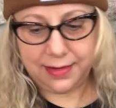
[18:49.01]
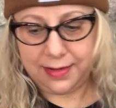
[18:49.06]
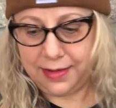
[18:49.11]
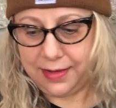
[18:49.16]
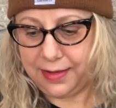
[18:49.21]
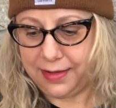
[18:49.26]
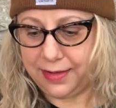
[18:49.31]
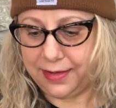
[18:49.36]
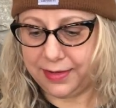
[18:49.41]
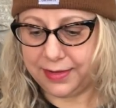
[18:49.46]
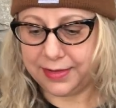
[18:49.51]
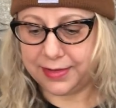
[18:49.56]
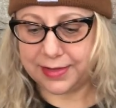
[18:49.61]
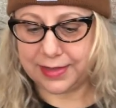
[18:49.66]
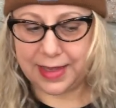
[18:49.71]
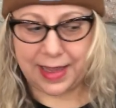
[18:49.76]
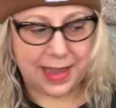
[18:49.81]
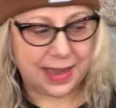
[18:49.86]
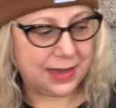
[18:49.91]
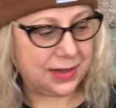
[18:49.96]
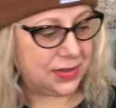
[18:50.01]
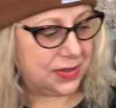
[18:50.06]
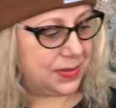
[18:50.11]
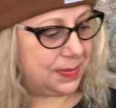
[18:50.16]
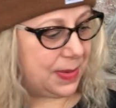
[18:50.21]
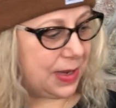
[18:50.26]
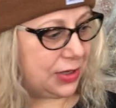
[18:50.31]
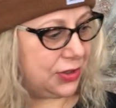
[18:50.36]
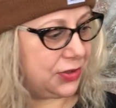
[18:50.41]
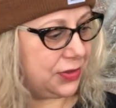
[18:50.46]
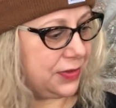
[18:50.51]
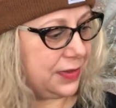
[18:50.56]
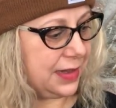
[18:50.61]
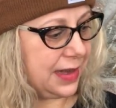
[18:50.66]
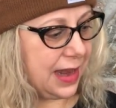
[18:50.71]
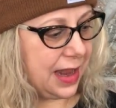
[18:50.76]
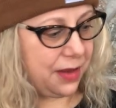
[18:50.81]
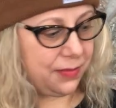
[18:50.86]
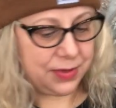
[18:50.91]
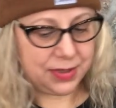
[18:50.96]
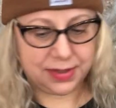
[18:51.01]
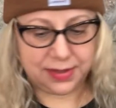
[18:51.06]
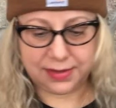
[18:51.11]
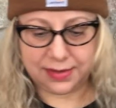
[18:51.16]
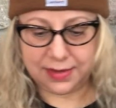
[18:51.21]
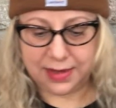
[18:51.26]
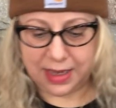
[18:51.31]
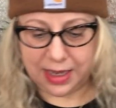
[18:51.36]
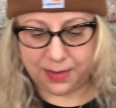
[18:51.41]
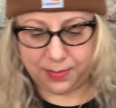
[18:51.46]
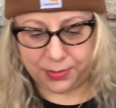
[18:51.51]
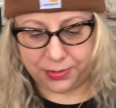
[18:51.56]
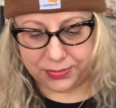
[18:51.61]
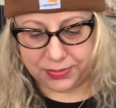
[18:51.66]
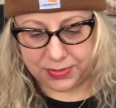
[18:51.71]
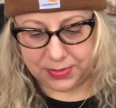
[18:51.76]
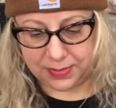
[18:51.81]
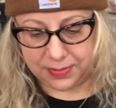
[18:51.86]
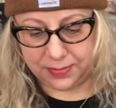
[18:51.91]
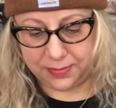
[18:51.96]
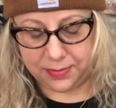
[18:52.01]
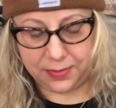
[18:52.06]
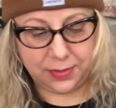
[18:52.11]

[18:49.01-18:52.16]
It's kind of special that I was able to